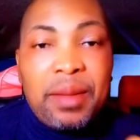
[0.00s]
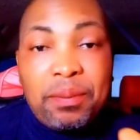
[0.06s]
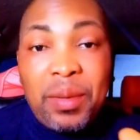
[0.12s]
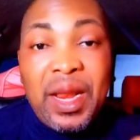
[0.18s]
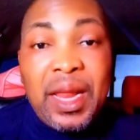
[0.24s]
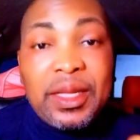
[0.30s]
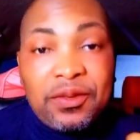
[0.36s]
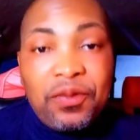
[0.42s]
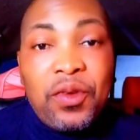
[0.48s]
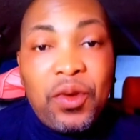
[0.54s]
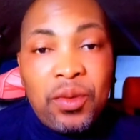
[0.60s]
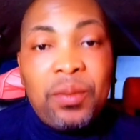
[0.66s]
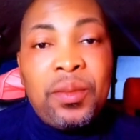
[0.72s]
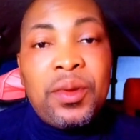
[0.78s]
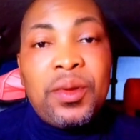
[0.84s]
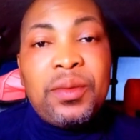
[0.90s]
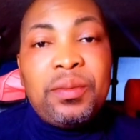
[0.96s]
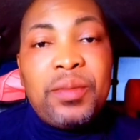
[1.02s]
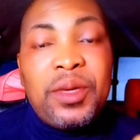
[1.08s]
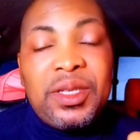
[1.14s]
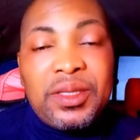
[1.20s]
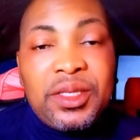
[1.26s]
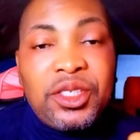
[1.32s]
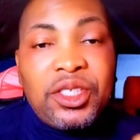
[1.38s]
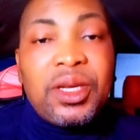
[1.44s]
platform,
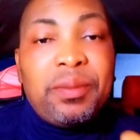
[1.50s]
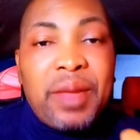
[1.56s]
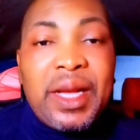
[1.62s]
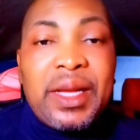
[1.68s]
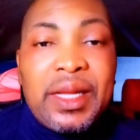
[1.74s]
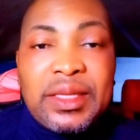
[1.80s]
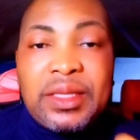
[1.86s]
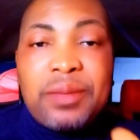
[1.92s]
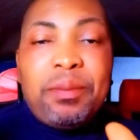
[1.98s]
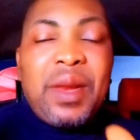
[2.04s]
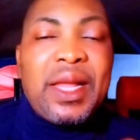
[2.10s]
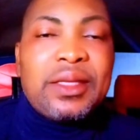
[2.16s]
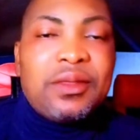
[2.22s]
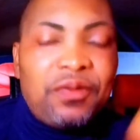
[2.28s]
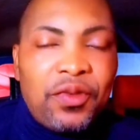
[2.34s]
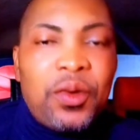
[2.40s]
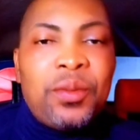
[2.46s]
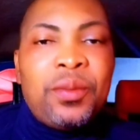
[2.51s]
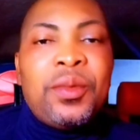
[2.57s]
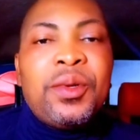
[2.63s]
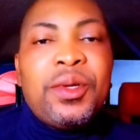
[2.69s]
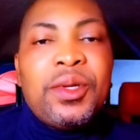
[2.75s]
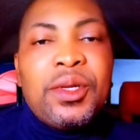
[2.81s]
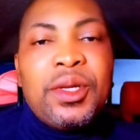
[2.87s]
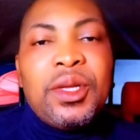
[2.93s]
prediction markets platform,
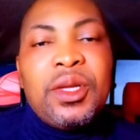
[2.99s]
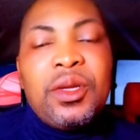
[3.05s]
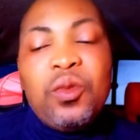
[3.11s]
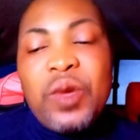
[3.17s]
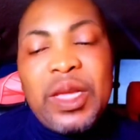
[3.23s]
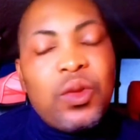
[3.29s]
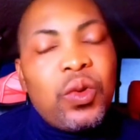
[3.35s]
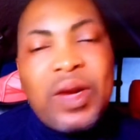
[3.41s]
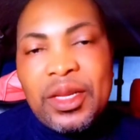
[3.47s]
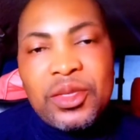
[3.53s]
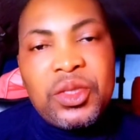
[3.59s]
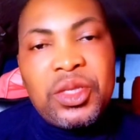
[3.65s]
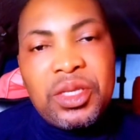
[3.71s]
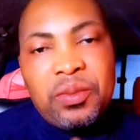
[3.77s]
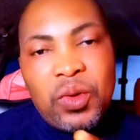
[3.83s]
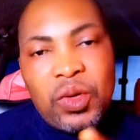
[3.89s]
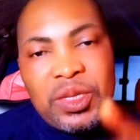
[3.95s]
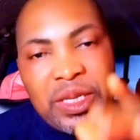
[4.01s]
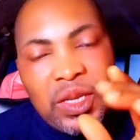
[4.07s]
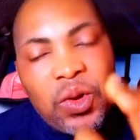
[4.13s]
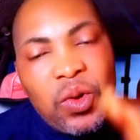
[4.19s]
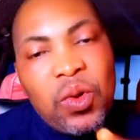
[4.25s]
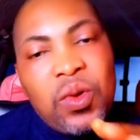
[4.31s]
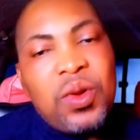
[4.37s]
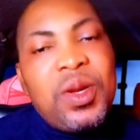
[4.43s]
where you can trade. But the
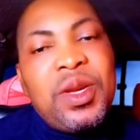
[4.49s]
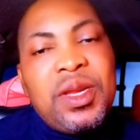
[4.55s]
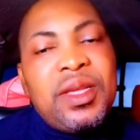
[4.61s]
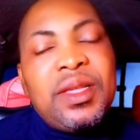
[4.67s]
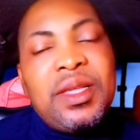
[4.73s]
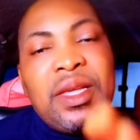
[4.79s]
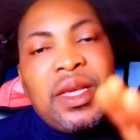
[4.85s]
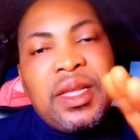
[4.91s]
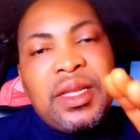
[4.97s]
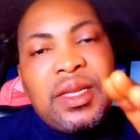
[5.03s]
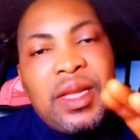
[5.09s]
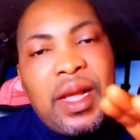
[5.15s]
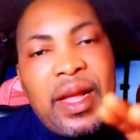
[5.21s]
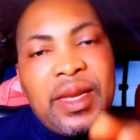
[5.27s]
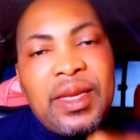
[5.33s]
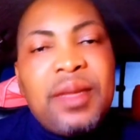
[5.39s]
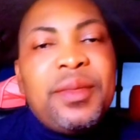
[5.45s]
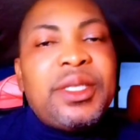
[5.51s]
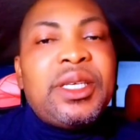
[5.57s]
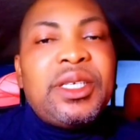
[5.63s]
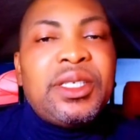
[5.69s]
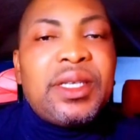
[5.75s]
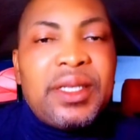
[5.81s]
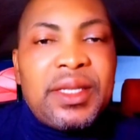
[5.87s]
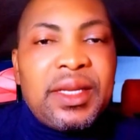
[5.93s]
only
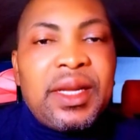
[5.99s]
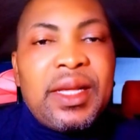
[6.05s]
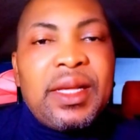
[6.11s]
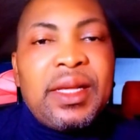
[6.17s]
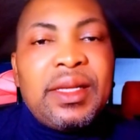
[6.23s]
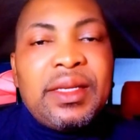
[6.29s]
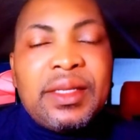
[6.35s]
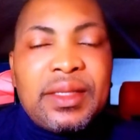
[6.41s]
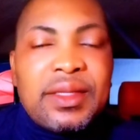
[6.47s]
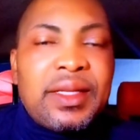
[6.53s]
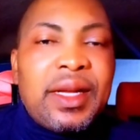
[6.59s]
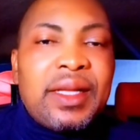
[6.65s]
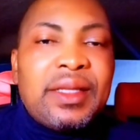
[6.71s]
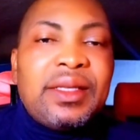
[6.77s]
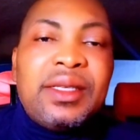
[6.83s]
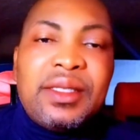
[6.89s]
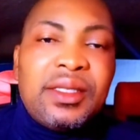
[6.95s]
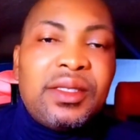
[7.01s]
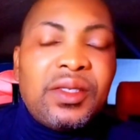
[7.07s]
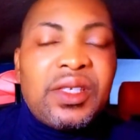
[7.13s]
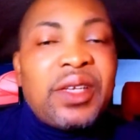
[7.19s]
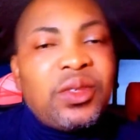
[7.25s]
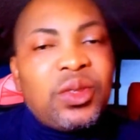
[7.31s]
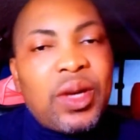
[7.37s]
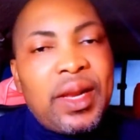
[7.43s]
limitation there is that it is
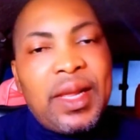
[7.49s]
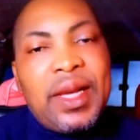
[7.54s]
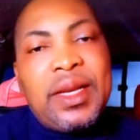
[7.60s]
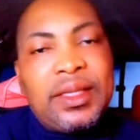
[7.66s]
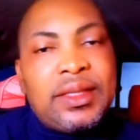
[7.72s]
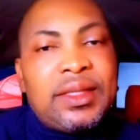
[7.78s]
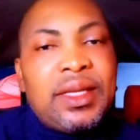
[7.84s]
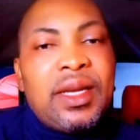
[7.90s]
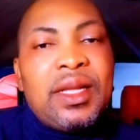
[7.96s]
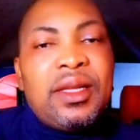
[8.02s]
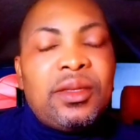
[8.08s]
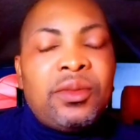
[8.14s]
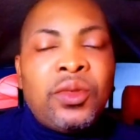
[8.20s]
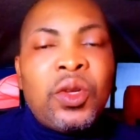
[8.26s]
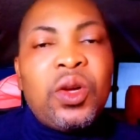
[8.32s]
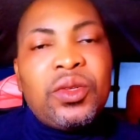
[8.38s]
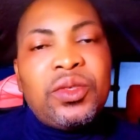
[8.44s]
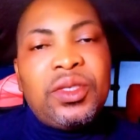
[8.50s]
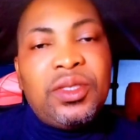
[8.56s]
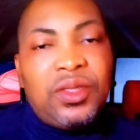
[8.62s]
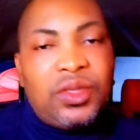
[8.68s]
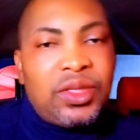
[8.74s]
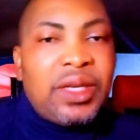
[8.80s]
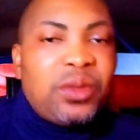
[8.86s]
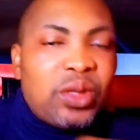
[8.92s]
centralized, not
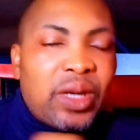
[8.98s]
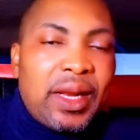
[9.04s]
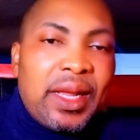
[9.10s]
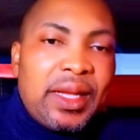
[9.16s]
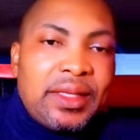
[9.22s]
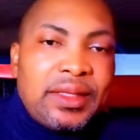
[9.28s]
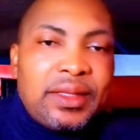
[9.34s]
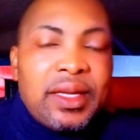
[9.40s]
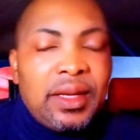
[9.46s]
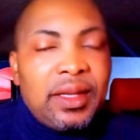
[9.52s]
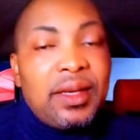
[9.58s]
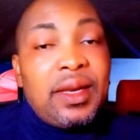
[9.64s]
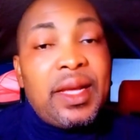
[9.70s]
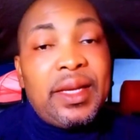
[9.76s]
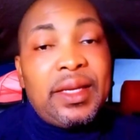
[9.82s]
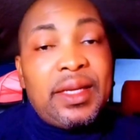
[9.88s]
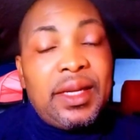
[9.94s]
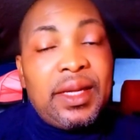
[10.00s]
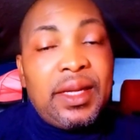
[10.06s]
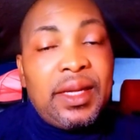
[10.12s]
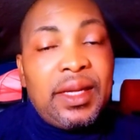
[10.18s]
decentralized like